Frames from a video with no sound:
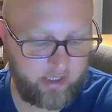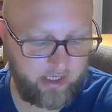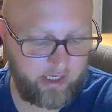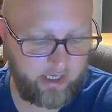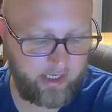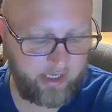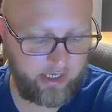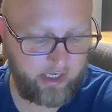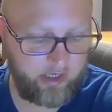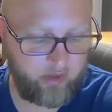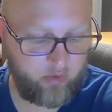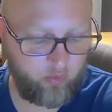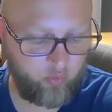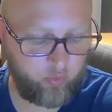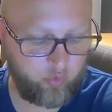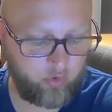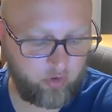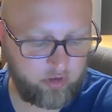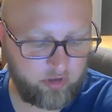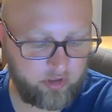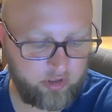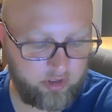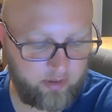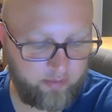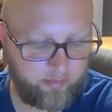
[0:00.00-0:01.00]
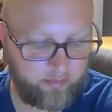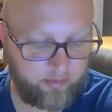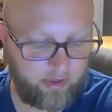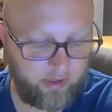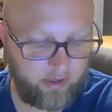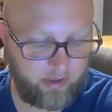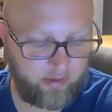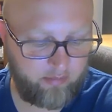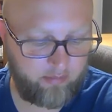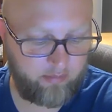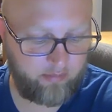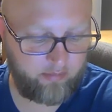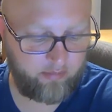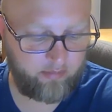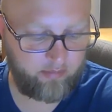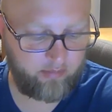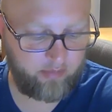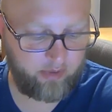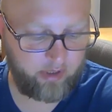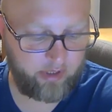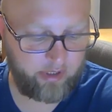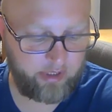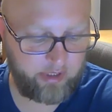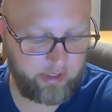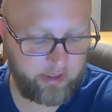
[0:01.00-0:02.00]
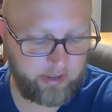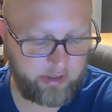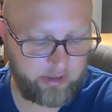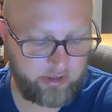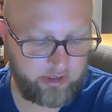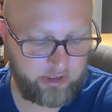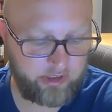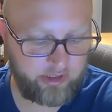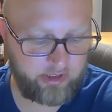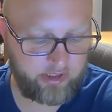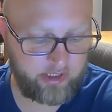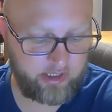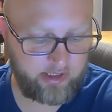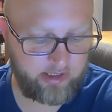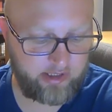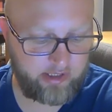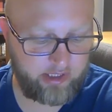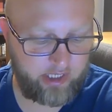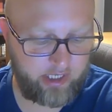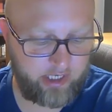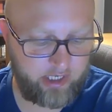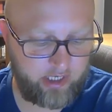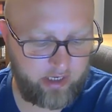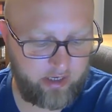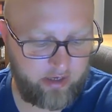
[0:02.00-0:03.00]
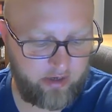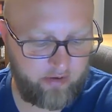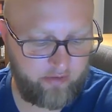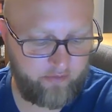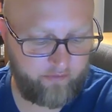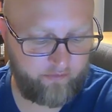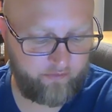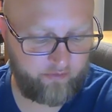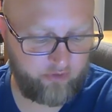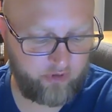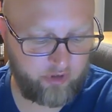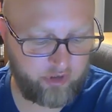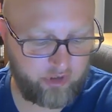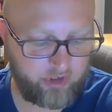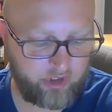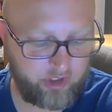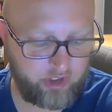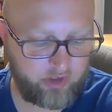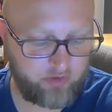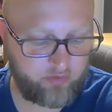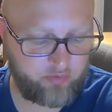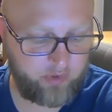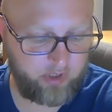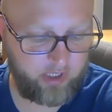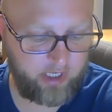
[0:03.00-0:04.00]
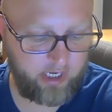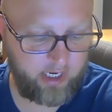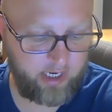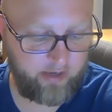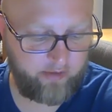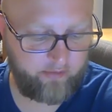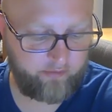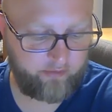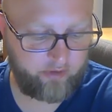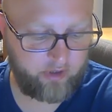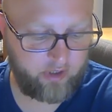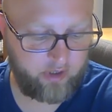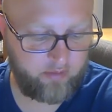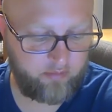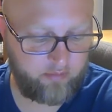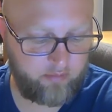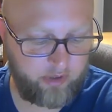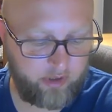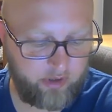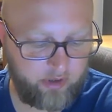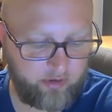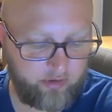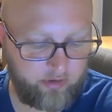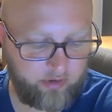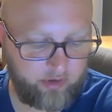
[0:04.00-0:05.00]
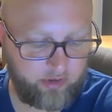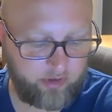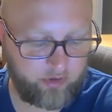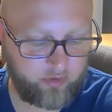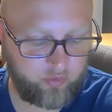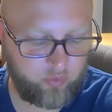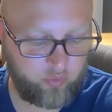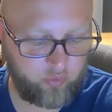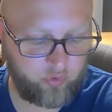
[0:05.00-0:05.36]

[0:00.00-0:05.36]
And he worshiped him. Jesus said, 'For judgment I have come into this